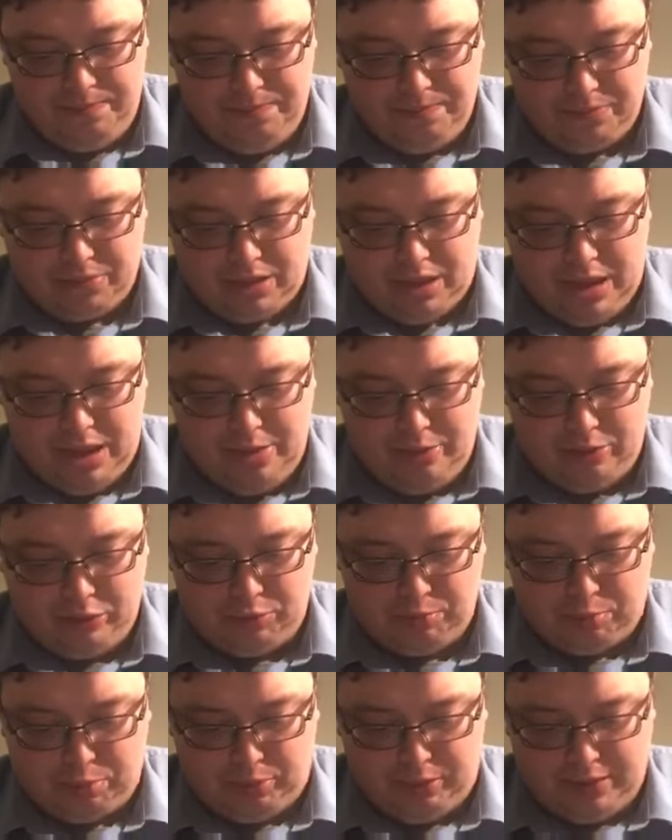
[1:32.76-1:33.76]
He was
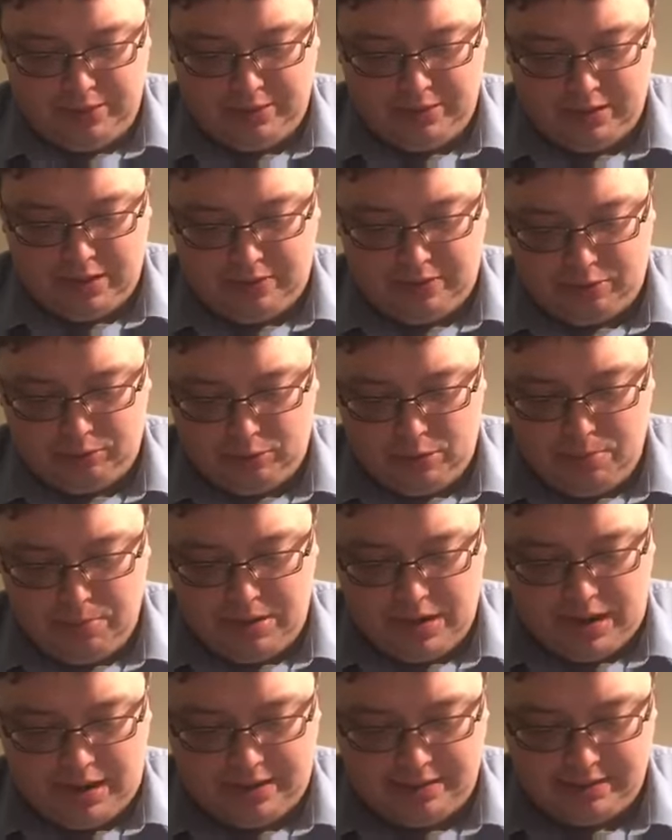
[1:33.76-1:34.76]
prince of the
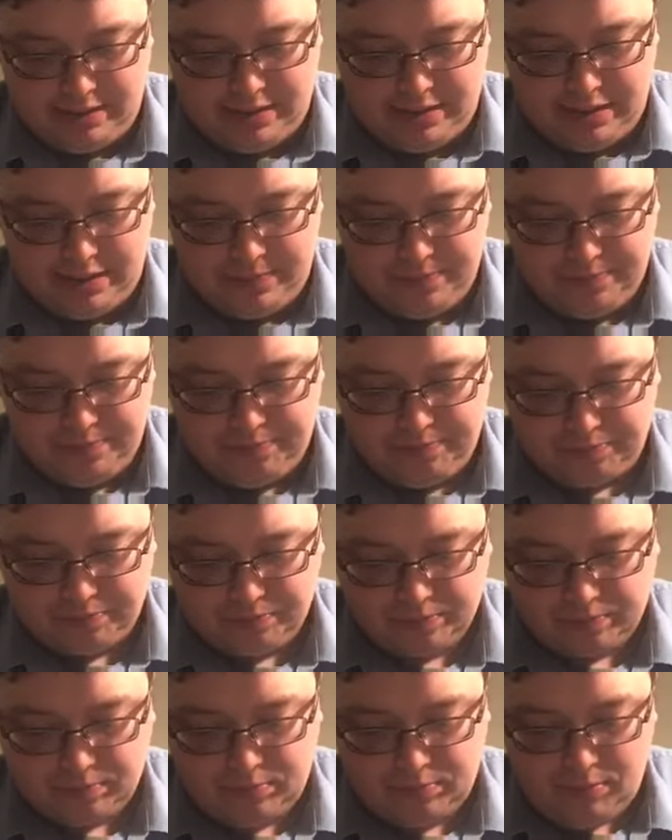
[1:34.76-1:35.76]
Reubenites.
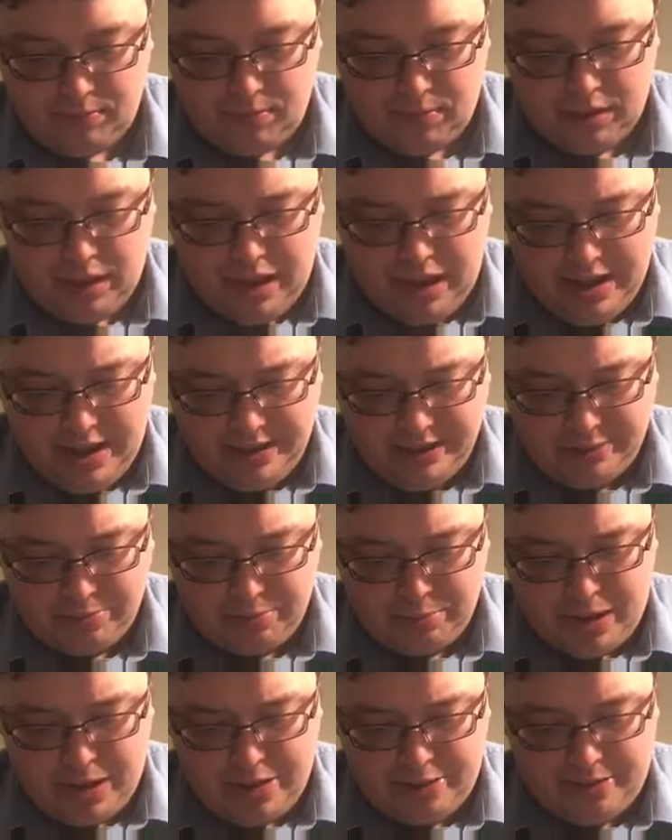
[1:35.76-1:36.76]
And his
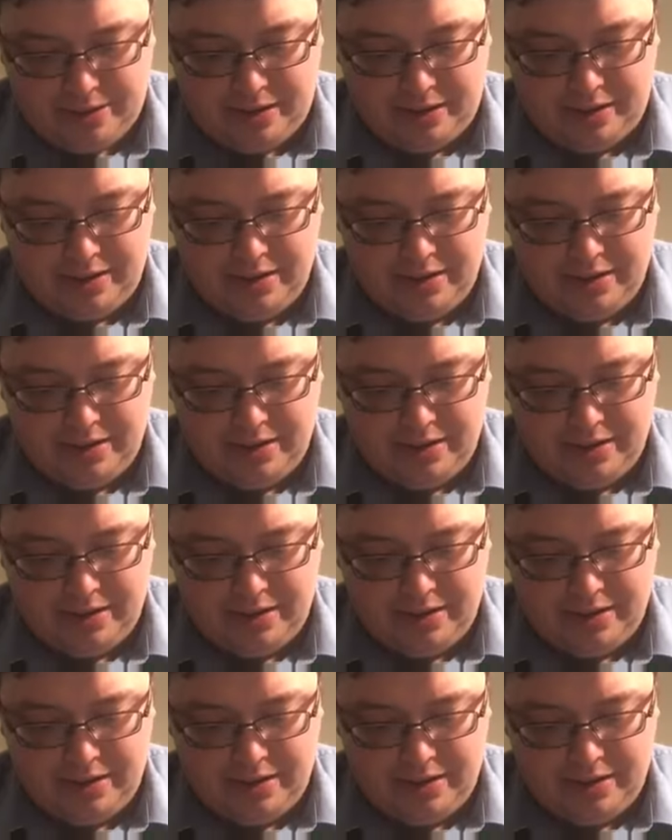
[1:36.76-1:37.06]
brethren,